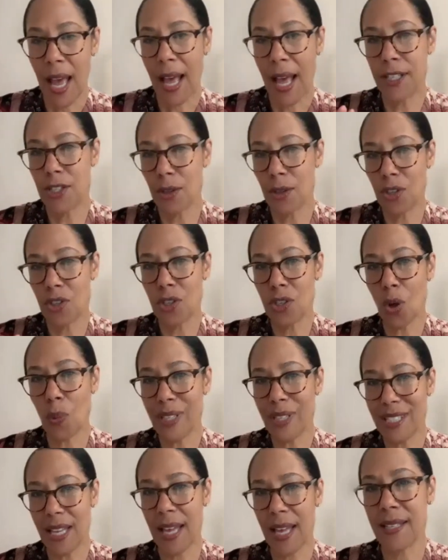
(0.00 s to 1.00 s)
And so there's
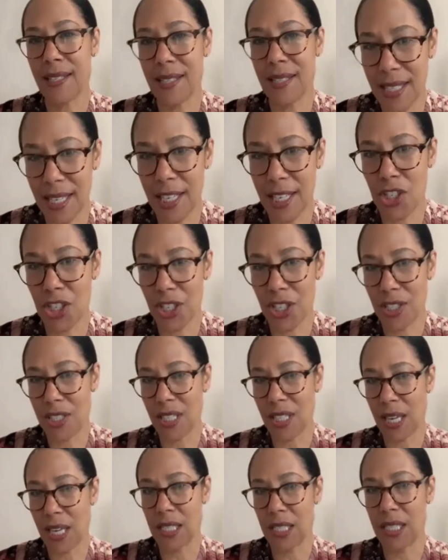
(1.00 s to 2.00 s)
always a hesitation
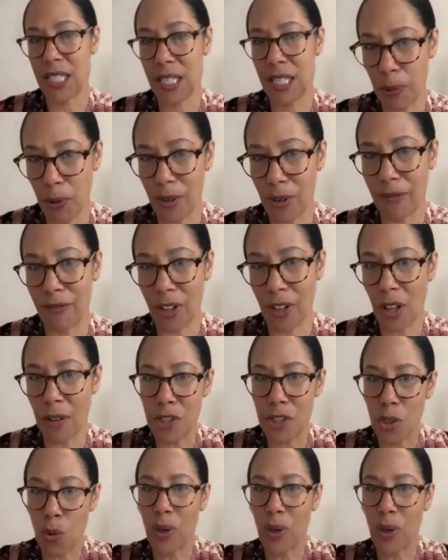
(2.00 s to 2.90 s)
to get deeper involved.